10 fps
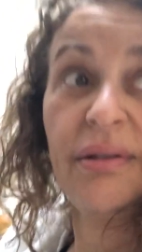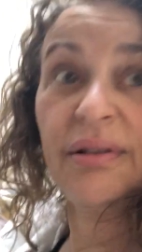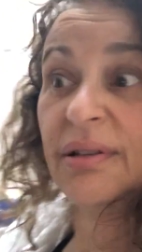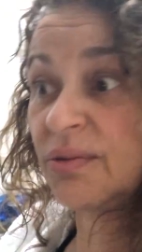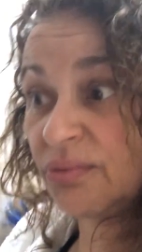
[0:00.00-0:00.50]

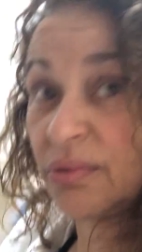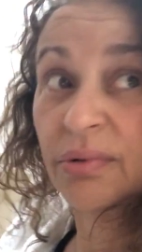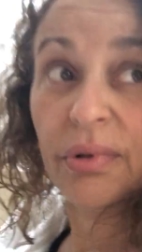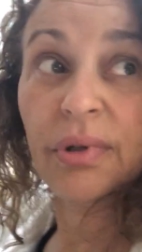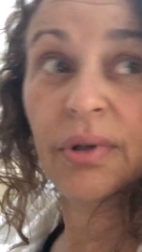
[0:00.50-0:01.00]
No,
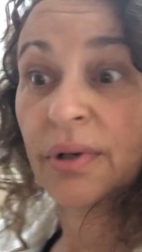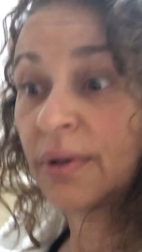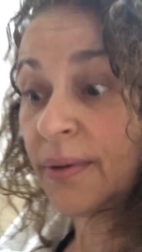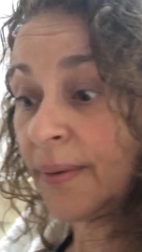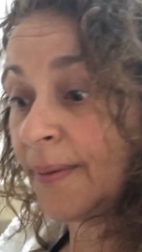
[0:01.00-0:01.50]

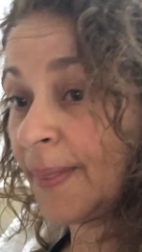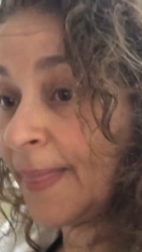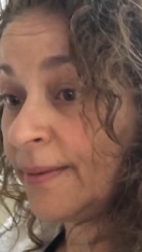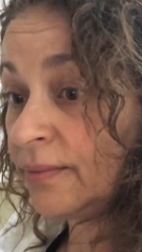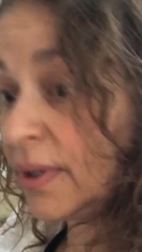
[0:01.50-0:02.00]

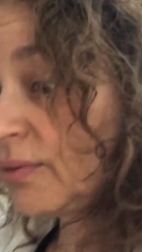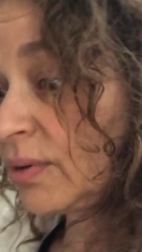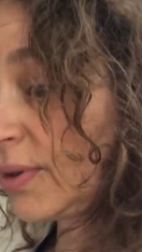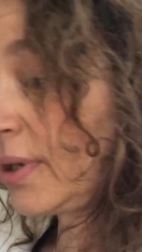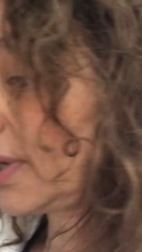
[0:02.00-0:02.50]

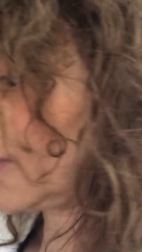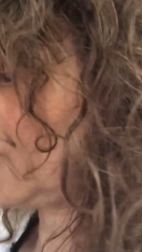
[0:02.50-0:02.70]
they're, they're like a